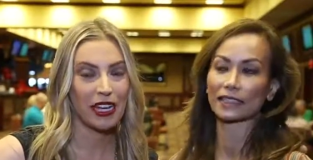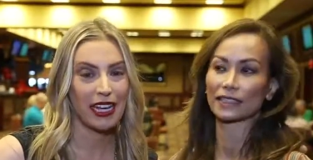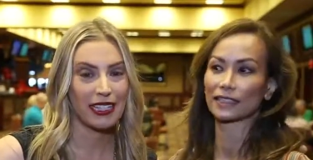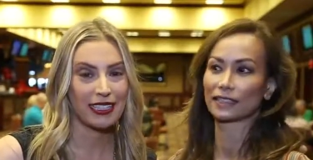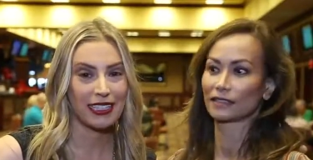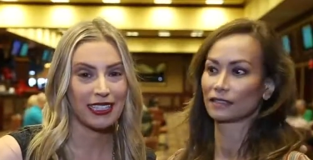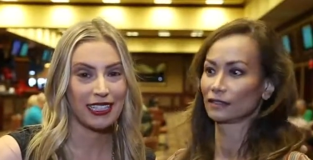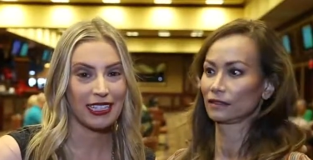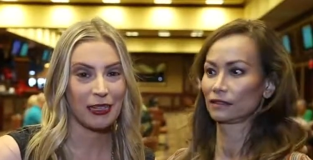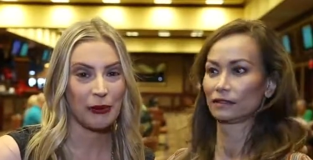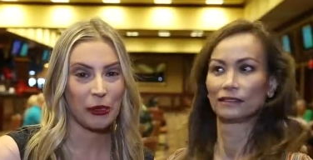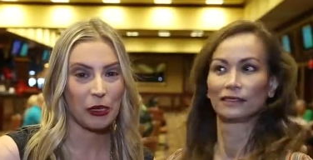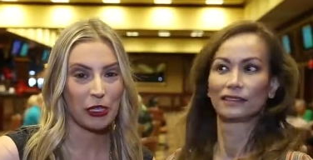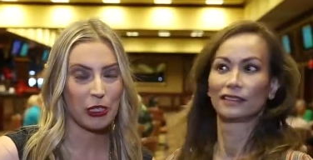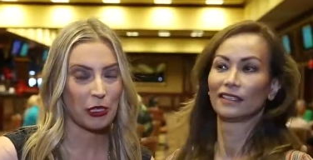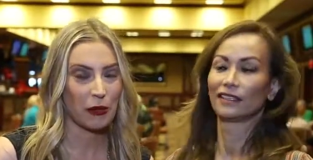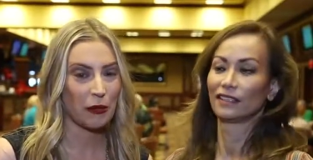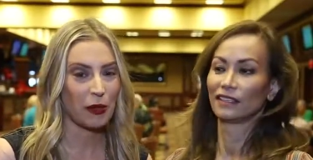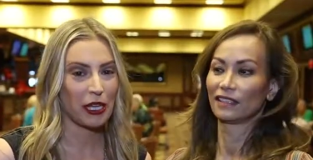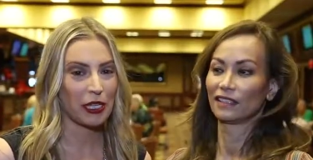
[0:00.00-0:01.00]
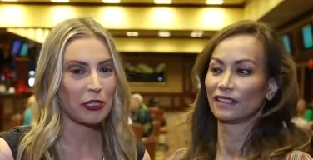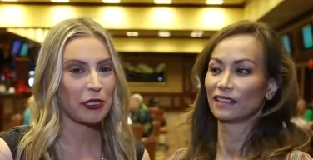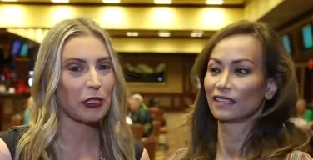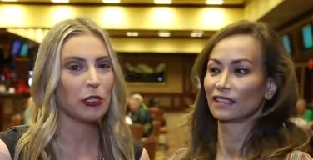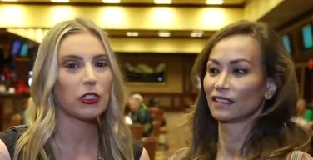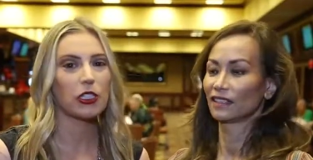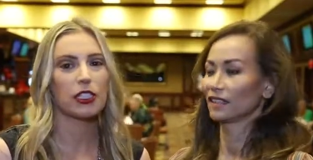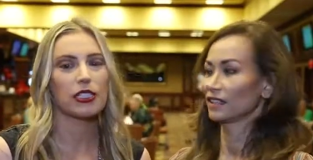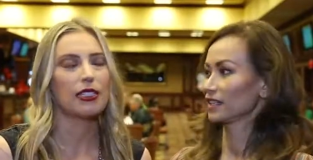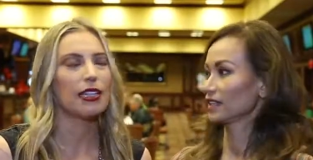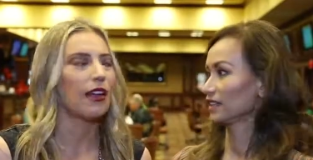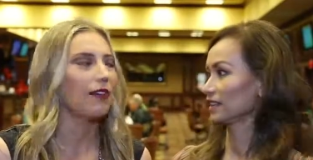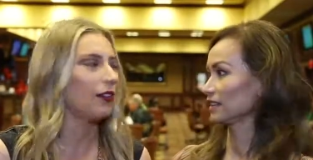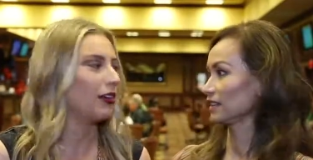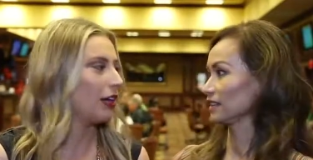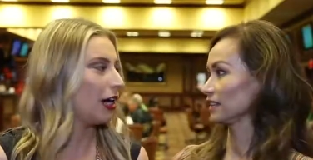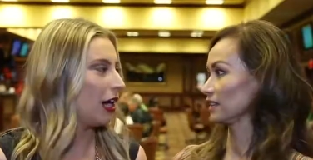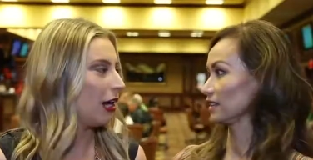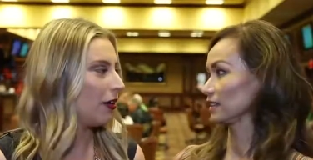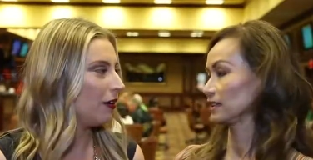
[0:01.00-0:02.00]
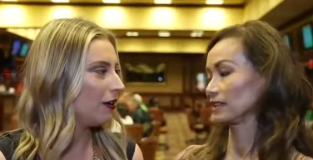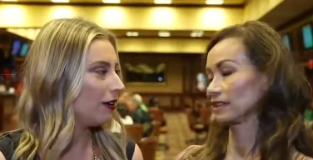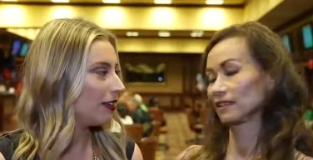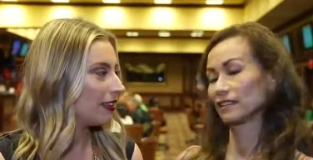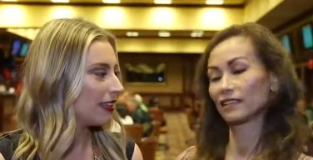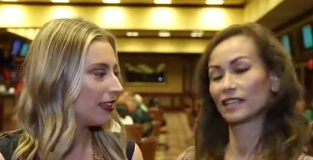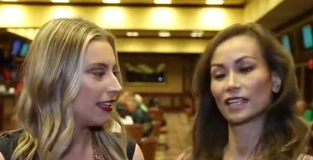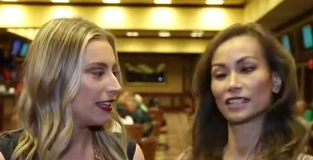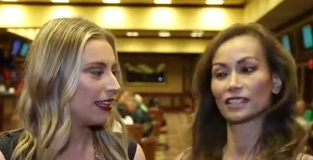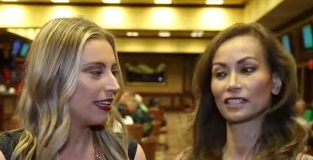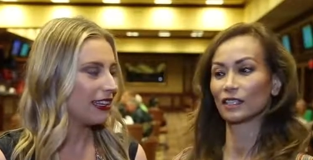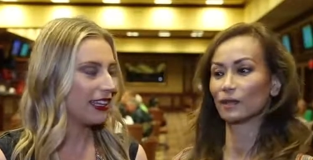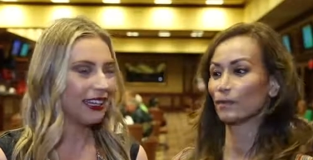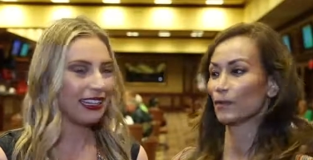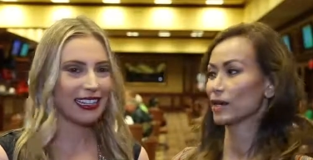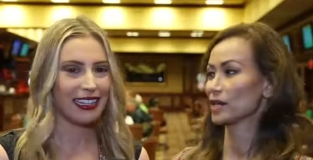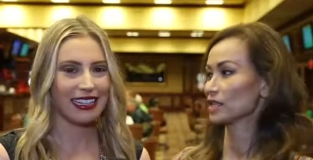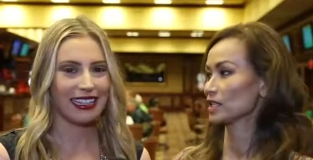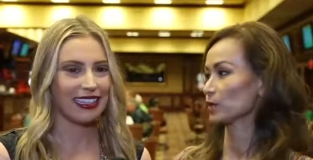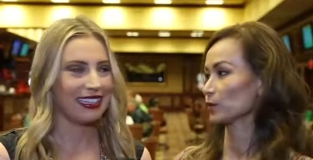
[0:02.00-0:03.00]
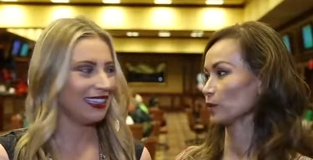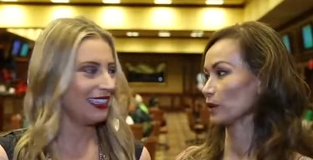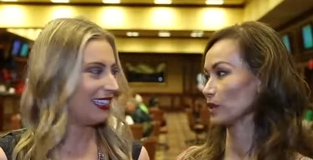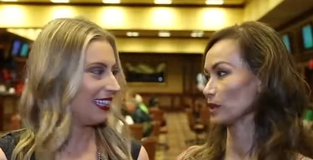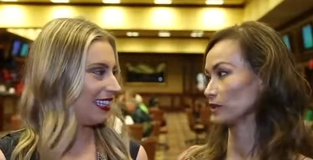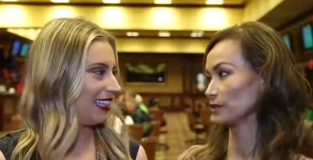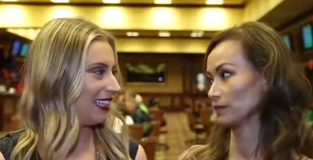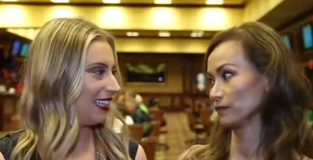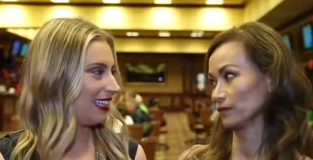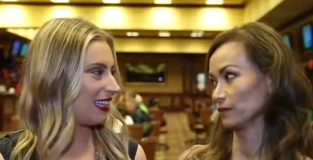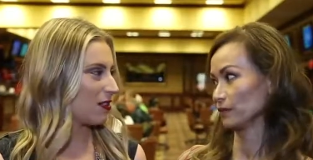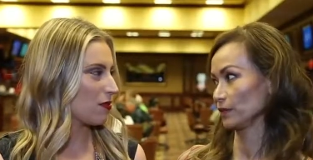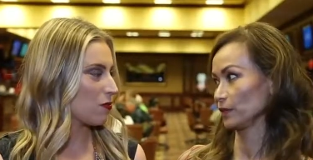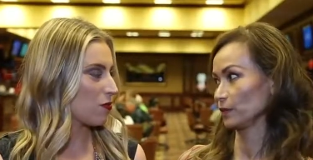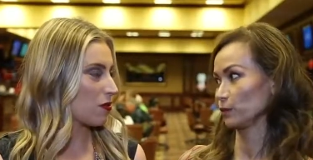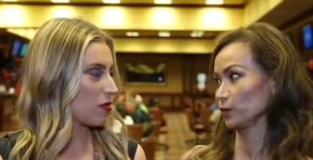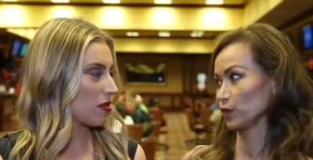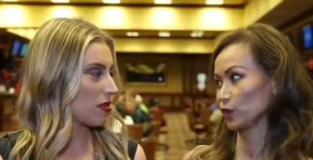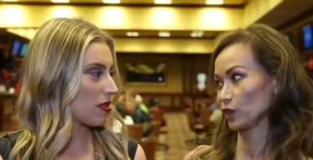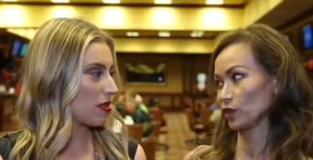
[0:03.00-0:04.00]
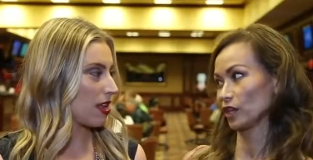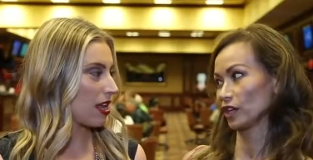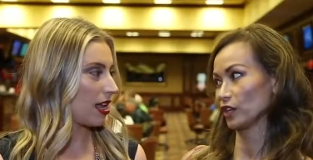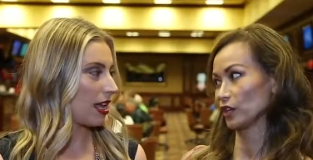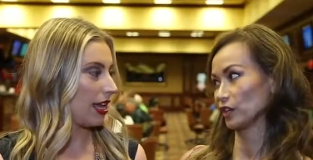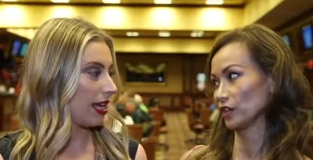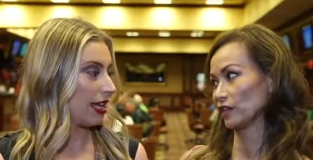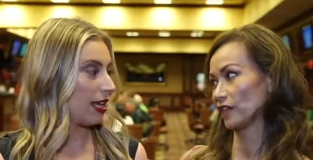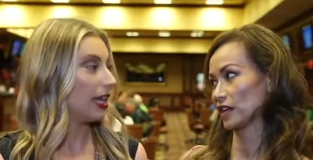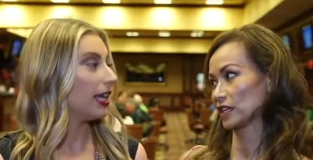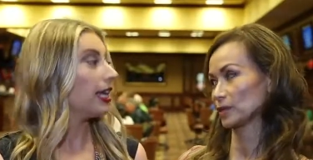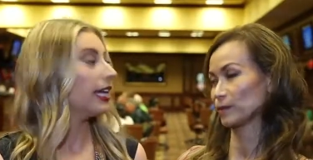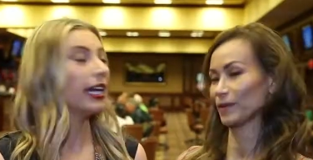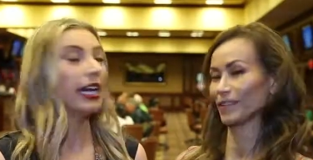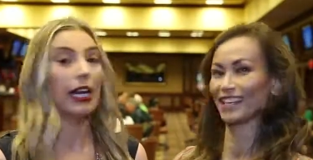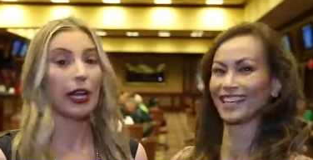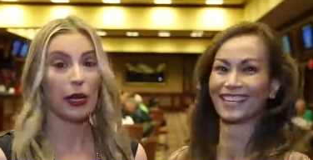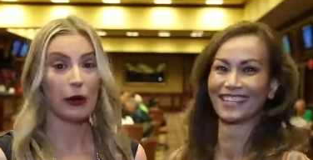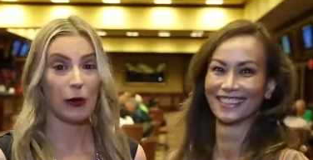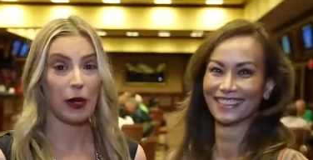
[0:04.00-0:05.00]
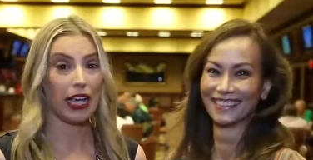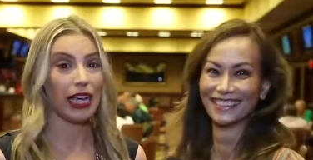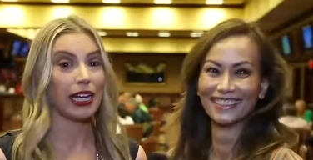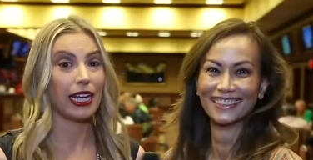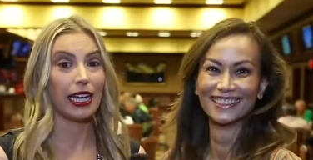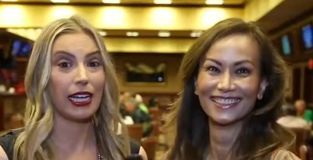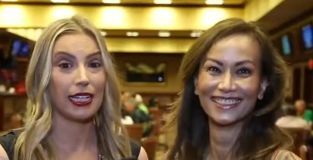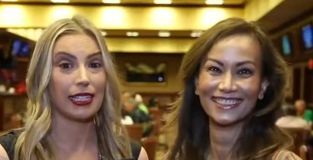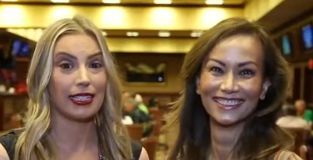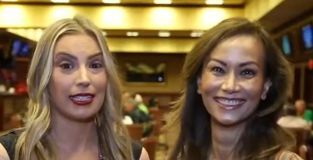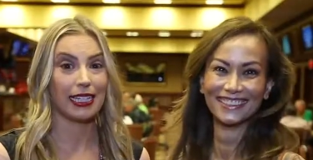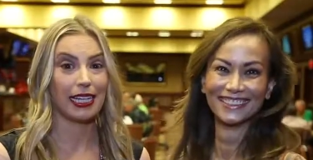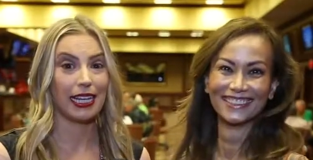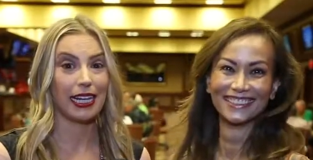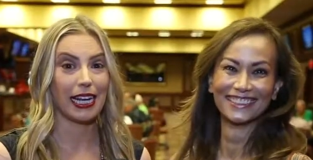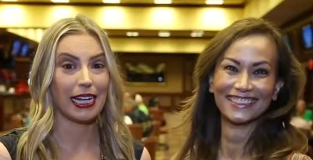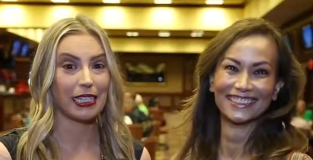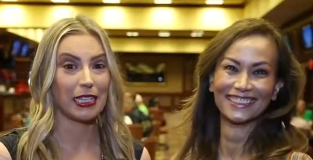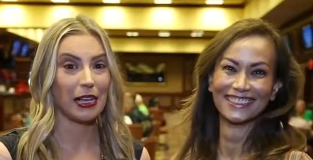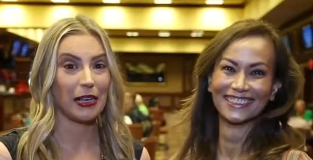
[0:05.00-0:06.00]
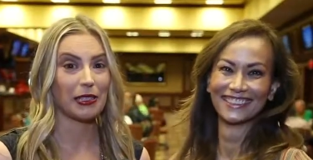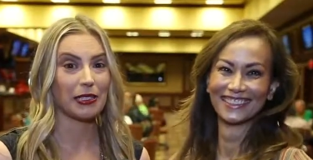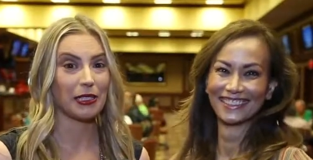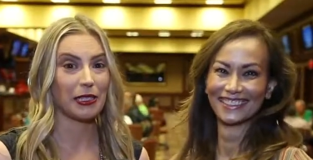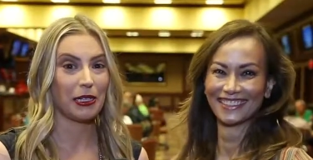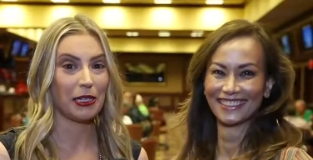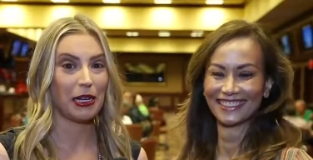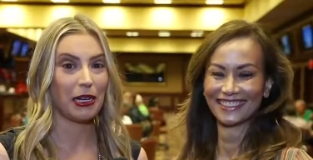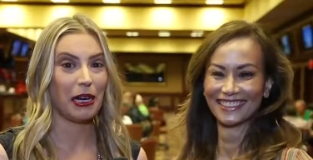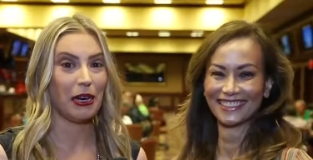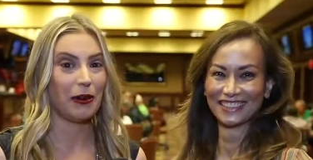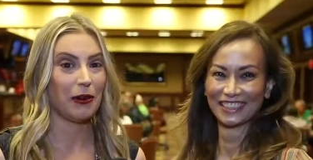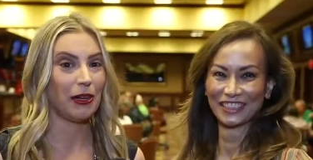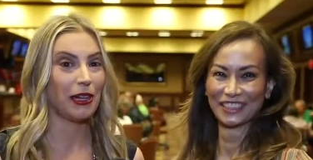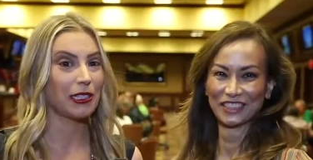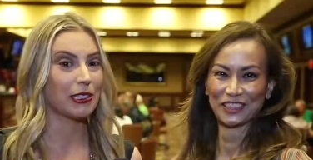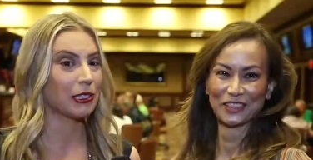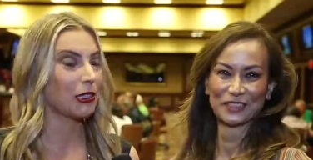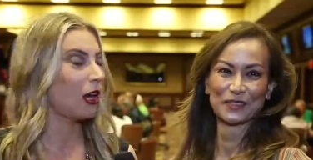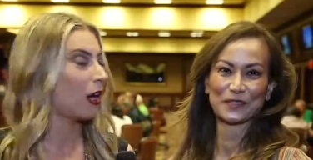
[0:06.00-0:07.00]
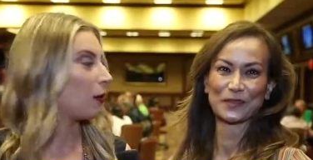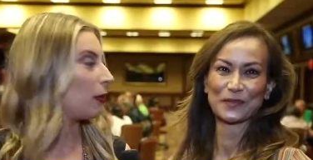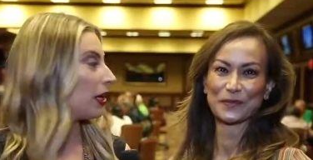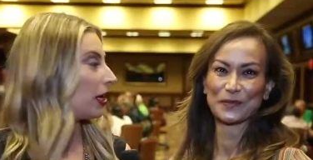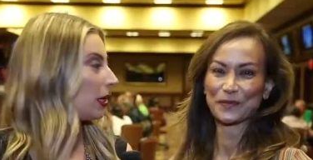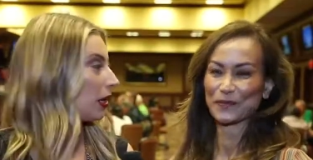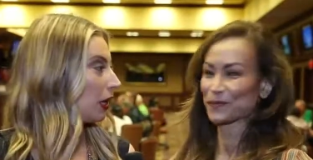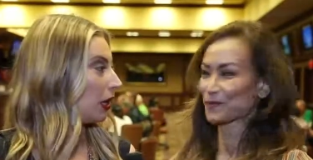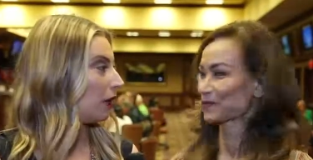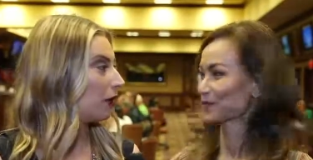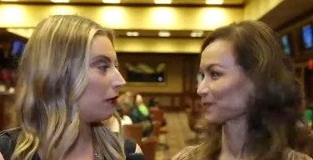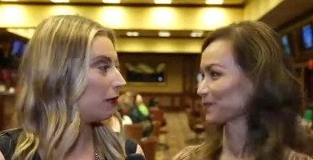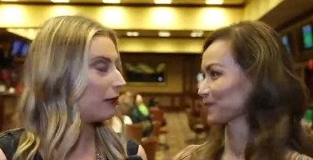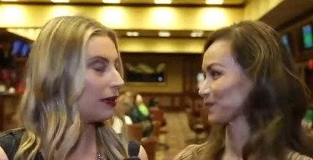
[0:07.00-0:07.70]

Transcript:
Speaker 1: place in the WSOP, so you just never know. That's an amazing rate of return on your investment. It is. It's, you know, it's a long way to go,